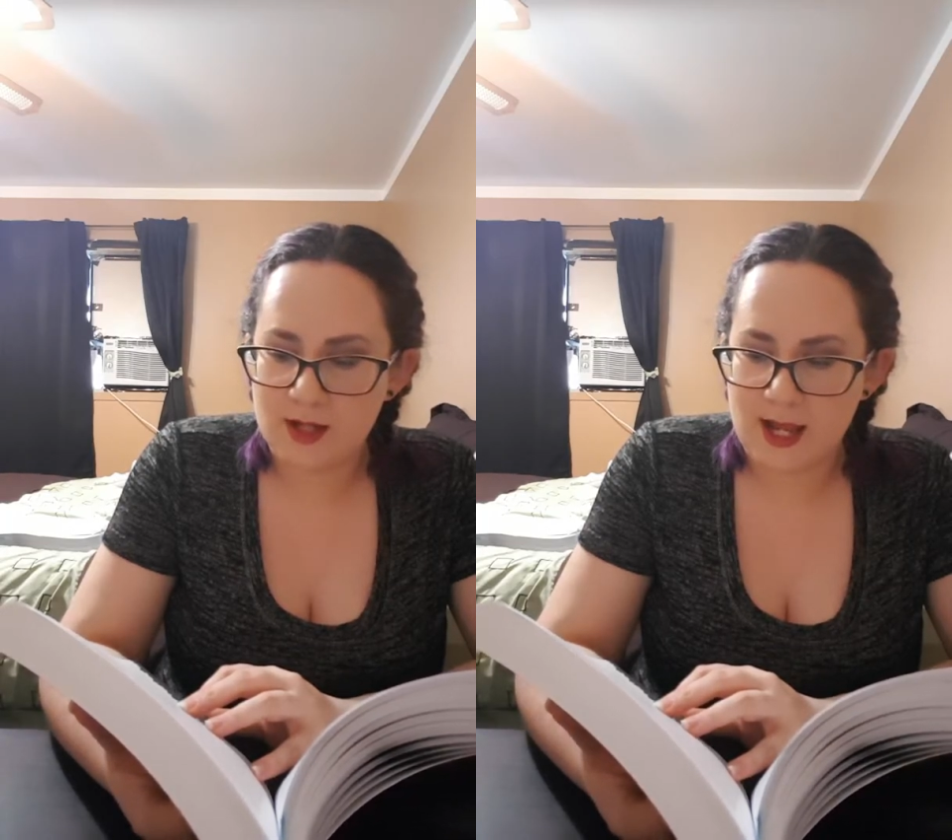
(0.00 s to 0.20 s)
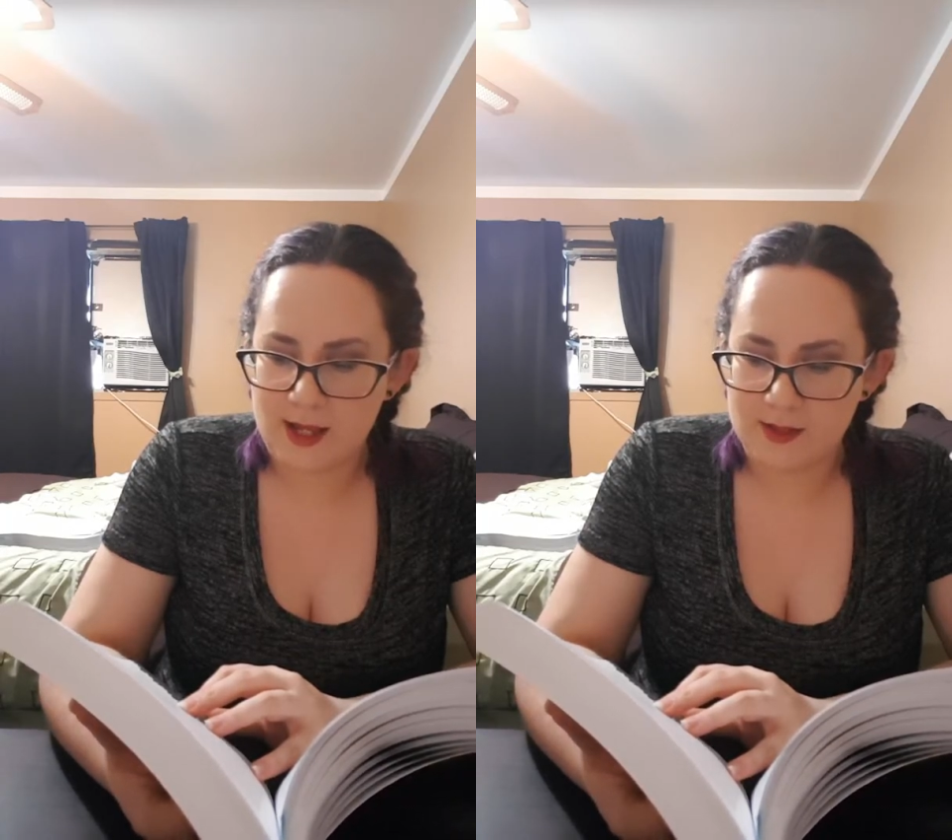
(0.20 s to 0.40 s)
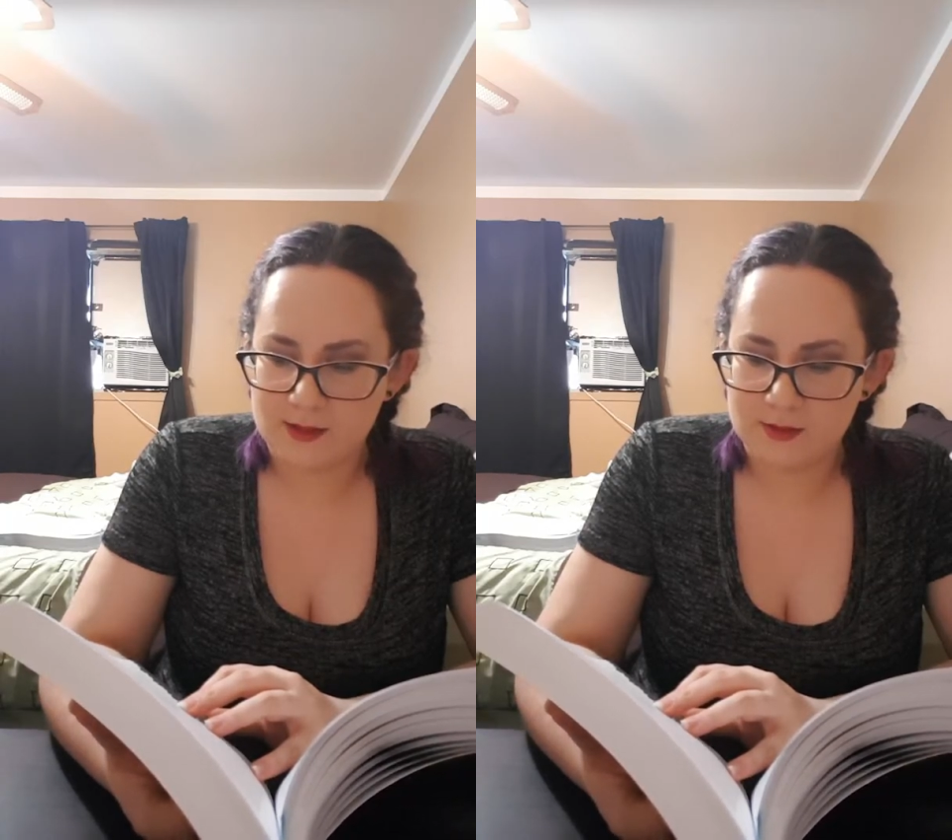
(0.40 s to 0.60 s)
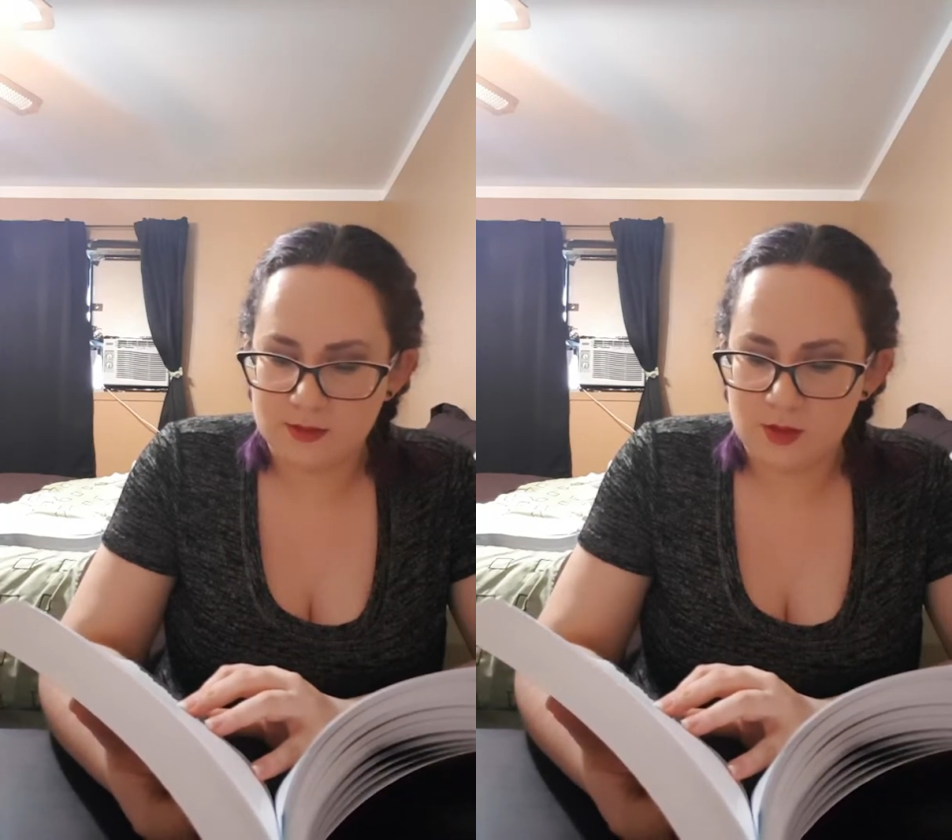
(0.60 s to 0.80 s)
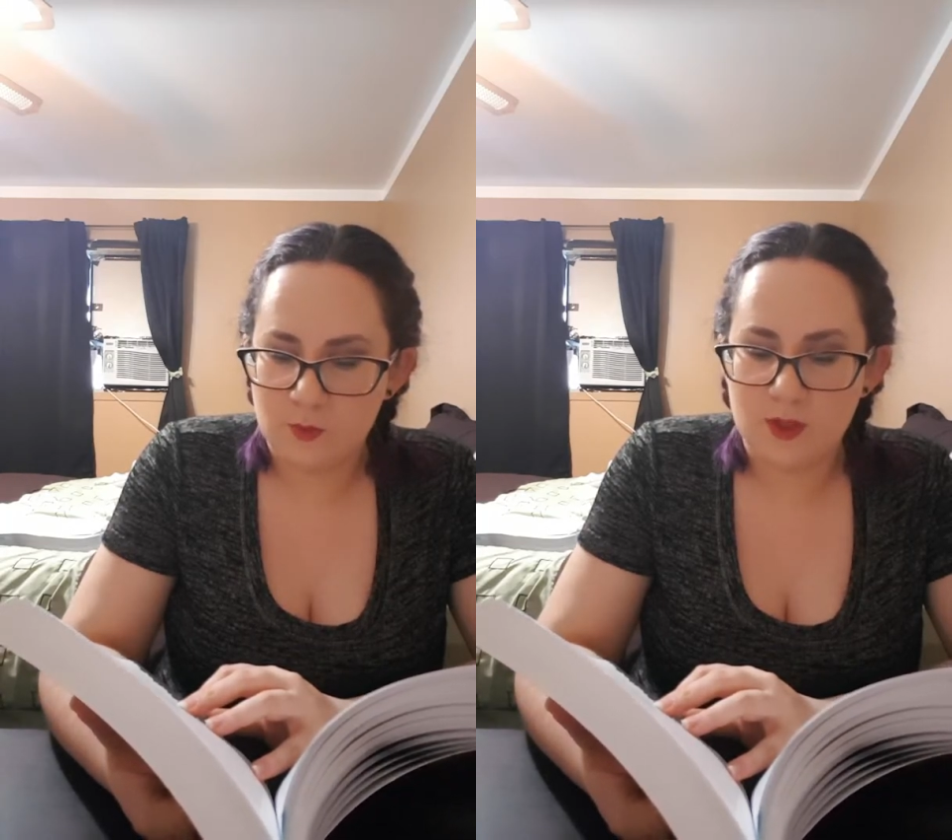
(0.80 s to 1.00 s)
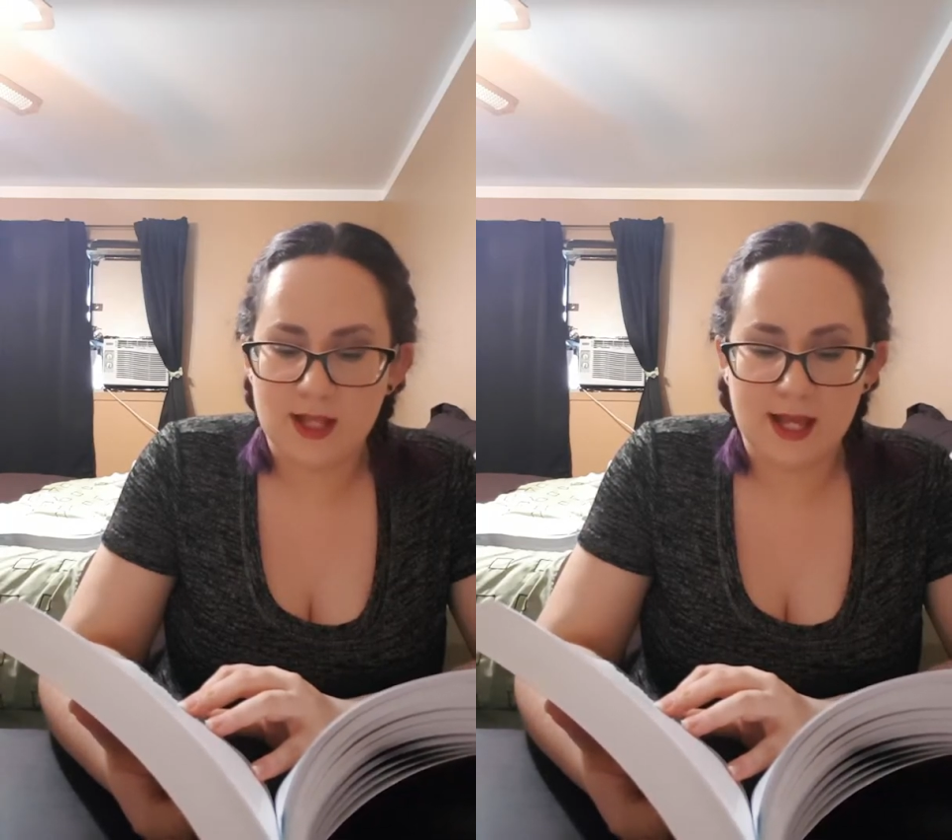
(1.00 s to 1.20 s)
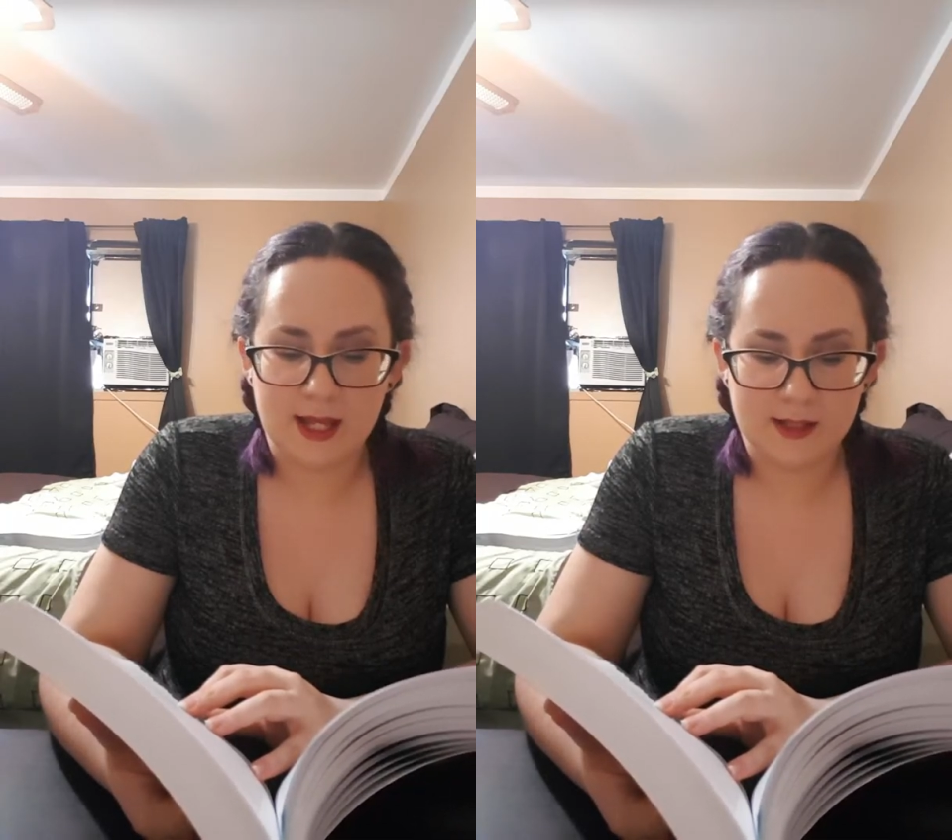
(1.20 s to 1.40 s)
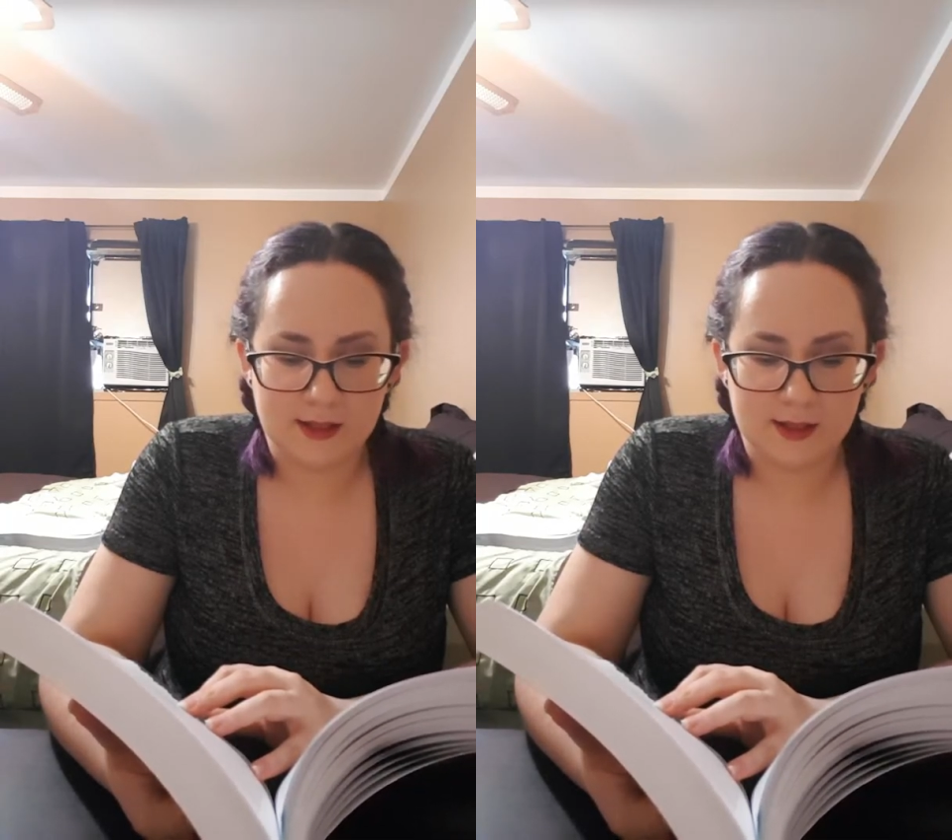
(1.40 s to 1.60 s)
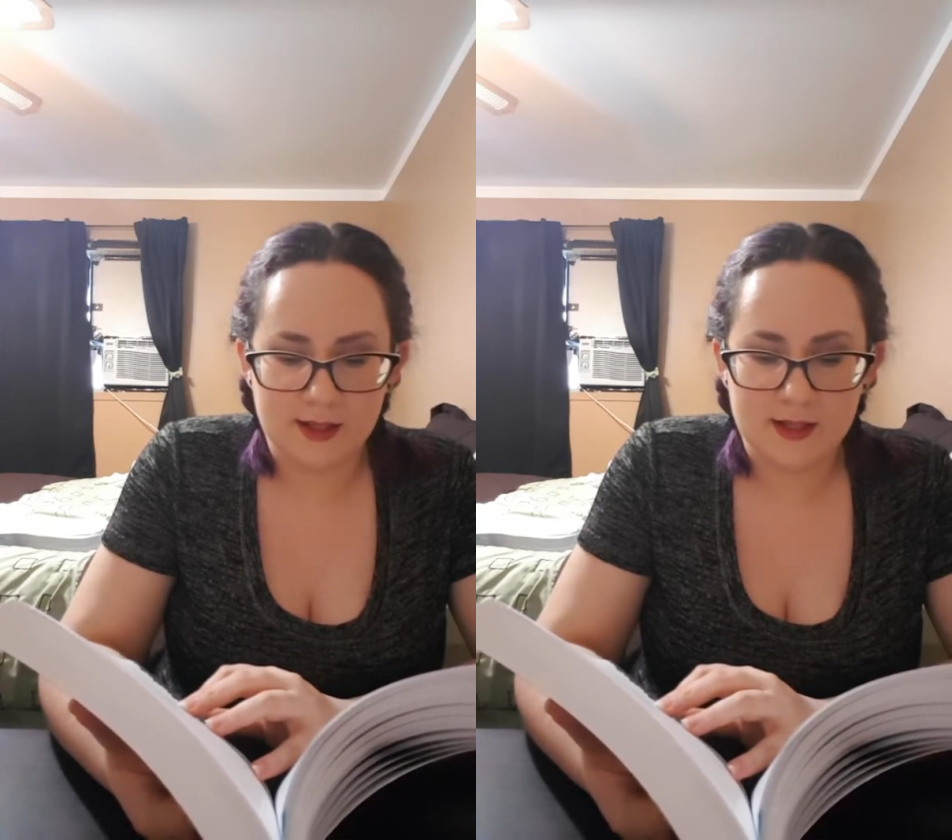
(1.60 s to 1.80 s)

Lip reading: Hannah, while Hannah